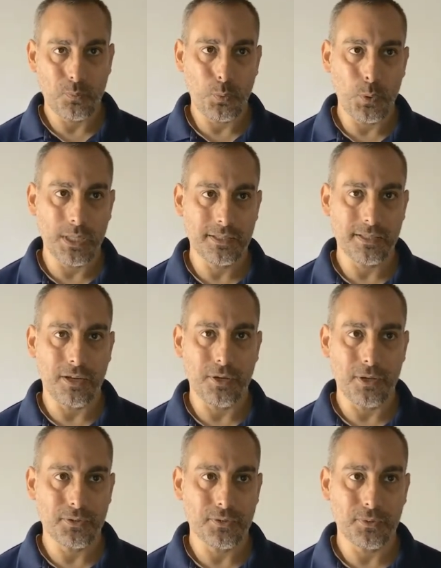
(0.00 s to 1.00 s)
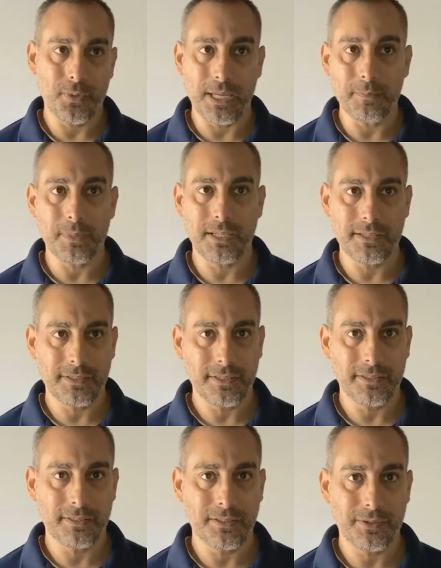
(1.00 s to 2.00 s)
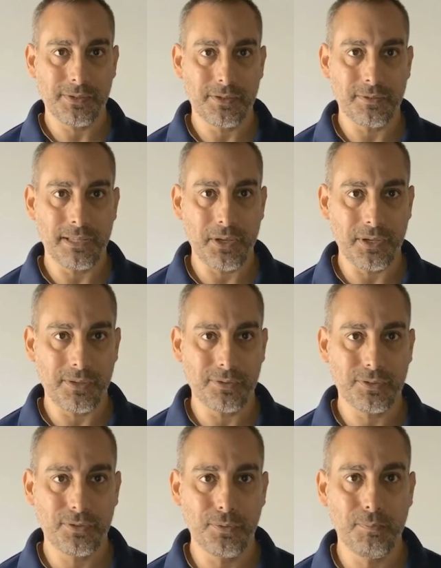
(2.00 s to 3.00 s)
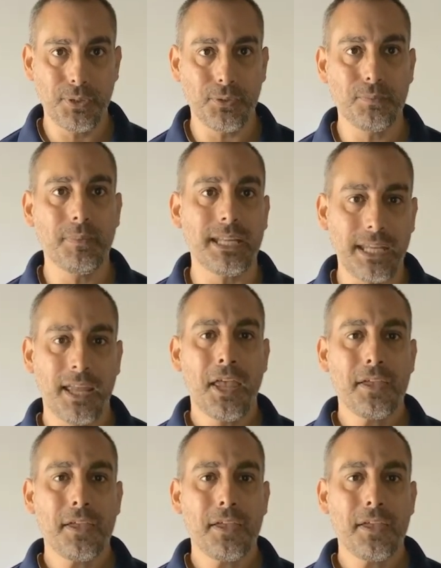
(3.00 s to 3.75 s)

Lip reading: which are also great because this is going to allow you to build money.